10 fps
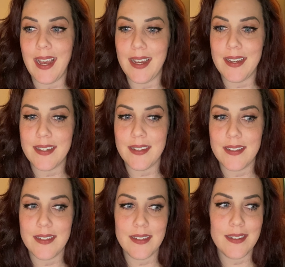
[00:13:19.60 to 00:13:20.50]

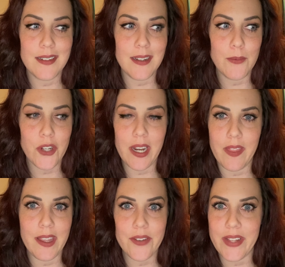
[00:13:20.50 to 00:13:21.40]
And I'm trying to
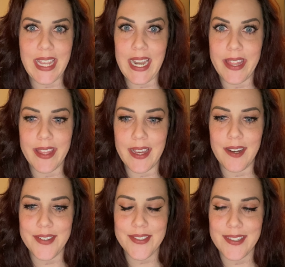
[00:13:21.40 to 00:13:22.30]
think of like anything
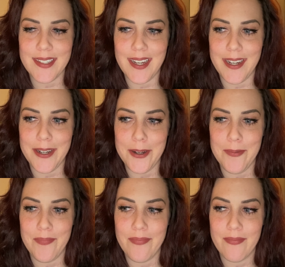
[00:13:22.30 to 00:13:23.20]
else.
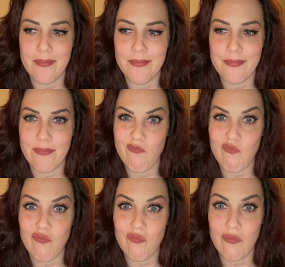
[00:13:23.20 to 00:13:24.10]
I
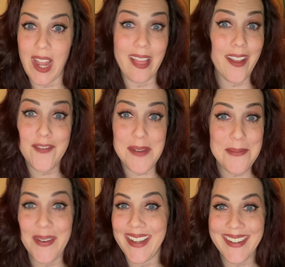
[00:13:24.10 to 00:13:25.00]
love my
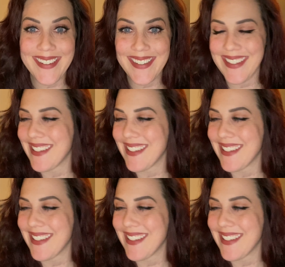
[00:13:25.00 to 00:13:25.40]
bed.